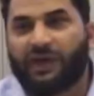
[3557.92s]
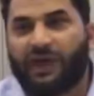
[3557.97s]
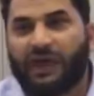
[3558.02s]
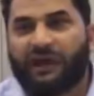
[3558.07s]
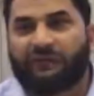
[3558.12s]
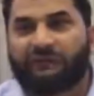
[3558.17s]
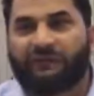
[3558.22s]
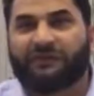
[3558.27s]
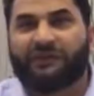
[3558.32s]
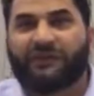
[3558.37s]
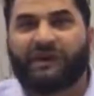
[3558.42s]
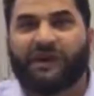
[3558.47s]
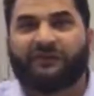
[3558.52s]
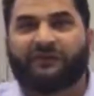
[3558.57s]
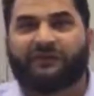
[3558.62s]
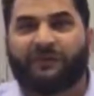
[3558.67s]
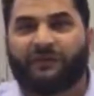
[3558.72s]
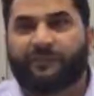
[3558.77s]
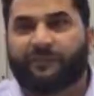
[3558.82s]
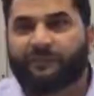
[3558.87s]
And when they
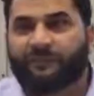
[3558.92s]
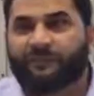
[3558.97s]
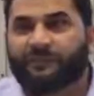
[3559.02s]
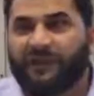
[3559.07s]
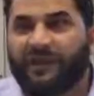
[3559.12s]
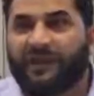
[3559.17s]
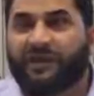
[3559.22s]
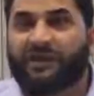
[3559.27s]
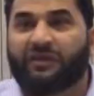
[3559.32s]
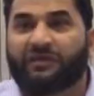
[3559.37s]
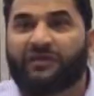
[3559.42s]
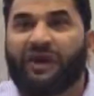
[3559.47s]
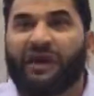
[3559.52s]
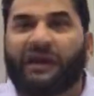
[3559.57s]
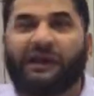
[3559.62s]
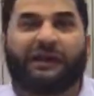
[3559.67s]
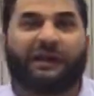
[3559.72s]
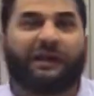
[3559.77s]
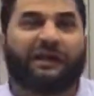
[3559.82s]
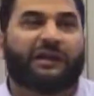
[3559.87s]
left, he
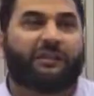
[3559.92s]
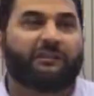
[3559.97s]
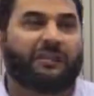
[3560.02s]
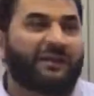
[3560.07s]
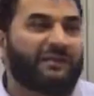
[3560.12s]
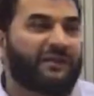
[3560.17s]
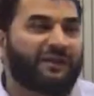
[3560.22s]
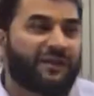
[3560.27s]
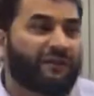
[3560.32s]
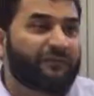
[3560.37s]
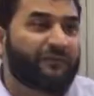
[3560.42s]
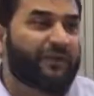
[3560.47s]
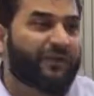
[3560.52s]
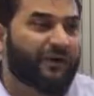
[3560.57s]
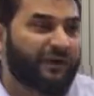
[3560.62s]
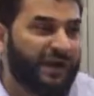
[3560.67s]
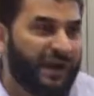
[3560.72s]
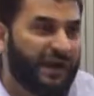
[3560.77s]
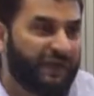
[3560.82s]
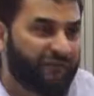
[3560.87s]
cried like a baby. Didn't want
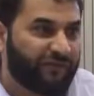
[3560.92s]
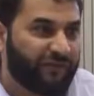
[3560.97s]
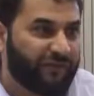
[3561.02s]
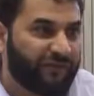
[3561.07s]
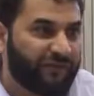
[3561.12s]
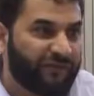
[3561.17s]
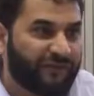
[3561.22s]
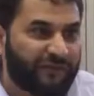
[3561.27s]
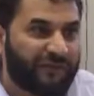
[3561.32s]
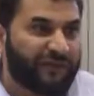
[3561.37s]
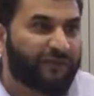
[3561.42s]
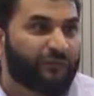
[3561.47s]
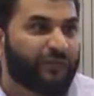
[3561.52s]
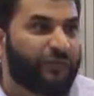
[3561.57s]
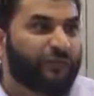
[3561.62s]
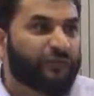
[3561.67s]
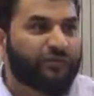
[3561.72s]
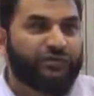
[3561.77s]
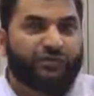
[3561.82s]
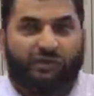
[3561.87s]
to cry in front of them. Didn't
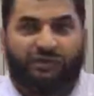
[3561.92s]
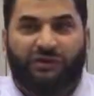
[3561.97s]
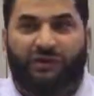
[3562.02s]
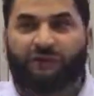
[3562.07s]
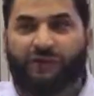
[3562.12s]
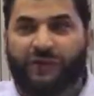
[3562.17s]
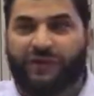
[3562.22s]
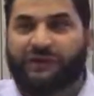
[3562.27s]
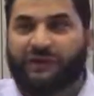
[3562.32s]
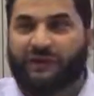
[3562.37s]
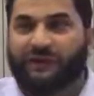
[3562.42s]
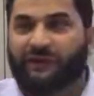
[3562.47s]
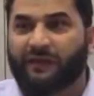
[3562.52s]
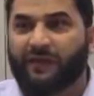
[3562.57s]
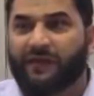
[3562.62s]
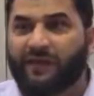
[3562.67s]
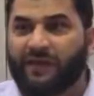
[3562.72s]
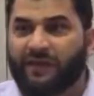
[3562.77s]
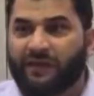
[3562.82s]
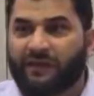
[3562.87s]
want to show them weakness.
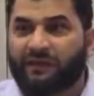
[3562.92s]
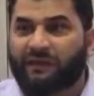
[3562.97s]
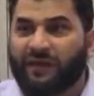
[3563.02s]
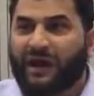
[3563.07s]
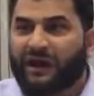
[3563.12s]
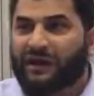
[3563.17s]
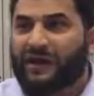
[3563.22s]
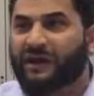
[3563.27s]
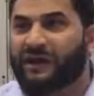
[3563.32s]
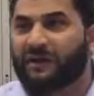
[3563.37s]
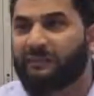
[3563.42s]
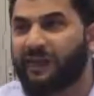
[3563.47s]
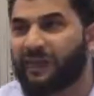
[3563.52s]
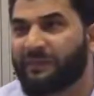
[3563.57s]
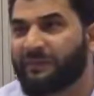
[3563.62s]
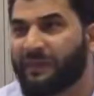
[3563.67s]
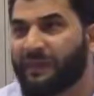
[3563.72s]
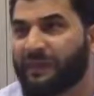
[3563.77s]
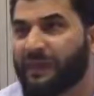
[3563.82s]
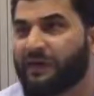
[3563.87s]
Cried like a
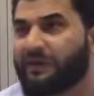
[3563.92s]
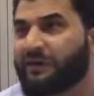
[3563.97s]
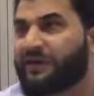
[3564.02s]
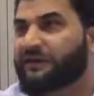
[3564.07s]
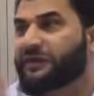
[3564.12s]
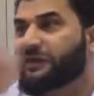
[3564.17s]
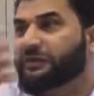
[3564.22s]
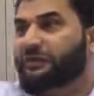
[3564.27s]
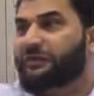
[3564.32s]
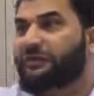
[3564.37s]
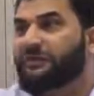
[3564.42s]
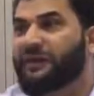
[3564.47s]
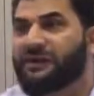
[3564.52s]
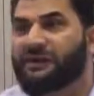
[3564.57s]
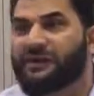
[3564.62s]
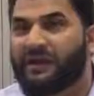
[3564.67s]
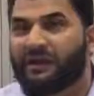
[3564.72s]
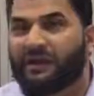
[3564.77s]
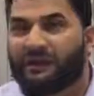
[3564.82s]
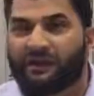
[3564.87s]
baby because he couldn't be
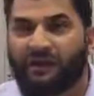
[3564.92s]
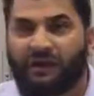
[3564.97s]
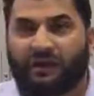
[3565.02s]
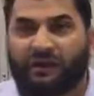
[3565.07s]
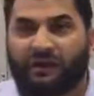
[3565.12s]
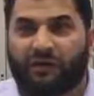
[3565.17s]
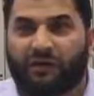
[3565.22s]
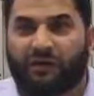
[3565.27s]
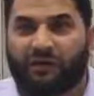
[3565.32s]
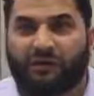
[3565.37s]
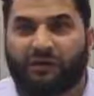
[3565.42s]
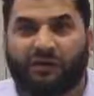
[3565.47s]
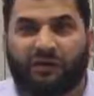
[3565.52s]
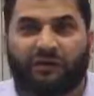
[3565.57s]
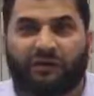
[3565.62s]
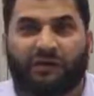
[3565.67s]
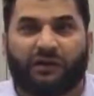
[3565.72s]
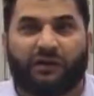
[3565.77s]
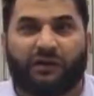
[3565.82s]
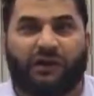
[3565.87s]
there
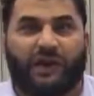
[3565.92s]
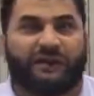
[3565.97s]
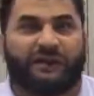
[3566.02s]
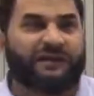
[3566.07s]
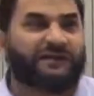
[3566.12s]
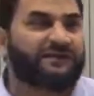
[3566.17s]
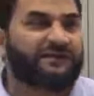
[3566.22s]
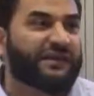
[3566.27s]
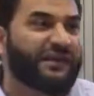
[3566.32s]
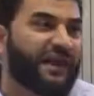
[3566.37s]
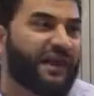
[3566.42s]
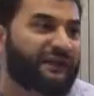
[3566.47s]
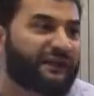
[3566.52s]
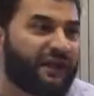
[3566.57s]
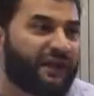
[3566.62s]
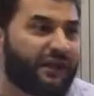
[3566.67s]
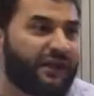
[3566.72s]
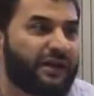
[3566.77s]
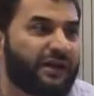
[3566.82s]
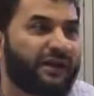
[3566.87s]
at his
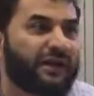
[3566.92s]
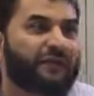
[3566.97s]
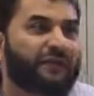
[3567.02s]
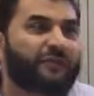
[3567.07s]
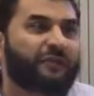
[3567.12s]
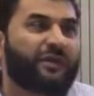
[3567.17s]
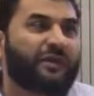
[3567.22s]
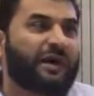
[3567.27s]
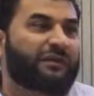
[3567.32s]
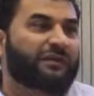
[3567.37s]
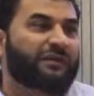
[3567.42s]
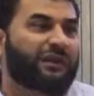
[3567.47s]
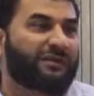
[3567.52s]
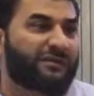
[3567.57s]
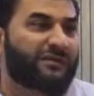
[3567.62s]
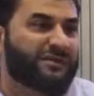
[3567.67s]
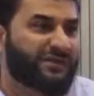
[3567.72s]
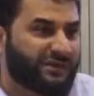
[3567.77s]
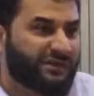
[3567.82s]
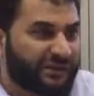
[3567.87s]
janazah. So Bahauddin
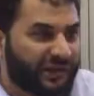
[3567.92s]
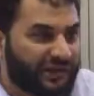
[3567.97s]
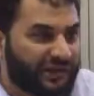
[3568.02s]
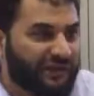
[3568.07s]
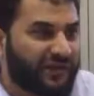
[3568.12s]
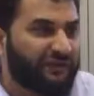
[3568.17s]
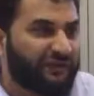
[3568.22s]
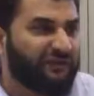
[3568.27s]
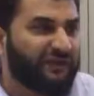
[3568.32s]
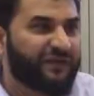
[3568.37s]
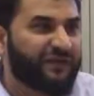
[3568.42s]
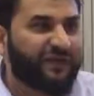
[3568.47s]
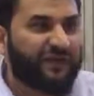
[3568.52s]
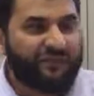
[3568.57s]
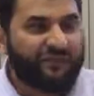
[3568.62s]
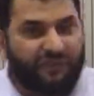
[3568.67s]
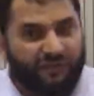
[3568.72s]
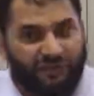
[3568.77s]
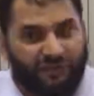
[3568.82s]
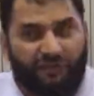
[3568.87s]
ibn Shaddad comforted
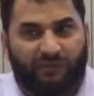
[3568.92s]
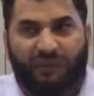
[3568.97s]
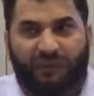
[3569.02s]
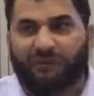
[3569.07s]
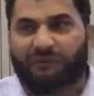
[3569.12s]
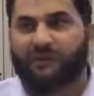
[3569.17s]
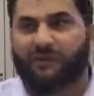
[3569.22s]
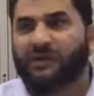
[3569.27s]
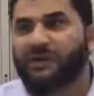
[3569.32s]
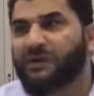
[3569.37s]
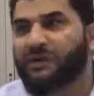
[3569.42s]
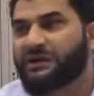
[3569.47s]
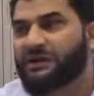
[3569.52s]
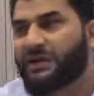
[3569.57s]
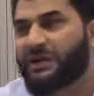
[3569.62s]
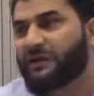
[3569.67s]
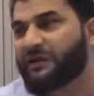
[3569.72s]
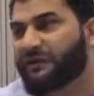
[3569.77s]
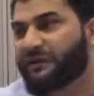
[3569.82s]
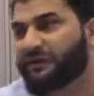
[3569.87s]
him and told him,
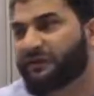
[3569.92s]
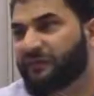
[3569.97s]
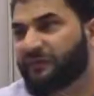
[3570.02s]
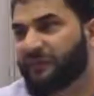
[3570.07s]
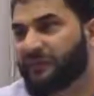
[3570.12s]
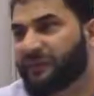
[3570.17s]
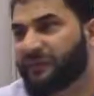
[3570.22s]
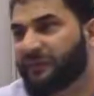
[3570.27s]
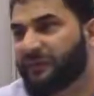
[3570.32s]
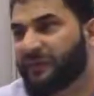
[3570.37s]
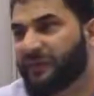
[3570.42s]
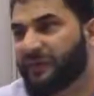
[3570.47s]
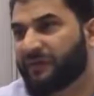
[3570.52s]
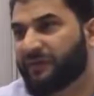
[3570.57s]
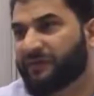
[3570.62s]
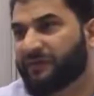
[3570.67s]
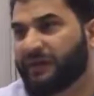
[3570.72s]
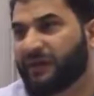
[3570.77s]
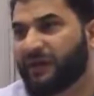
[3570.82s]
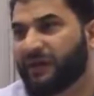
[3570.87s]
yeah, this is from Allah
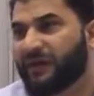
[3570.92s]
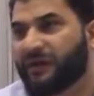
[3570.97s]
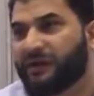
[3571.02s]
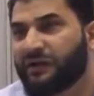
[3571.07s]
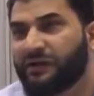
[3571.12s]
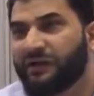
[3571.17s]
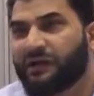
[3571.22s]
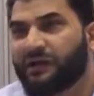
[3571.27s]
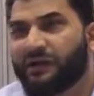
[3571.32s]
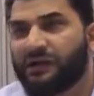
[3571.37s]
subhanahu wa ta'ala.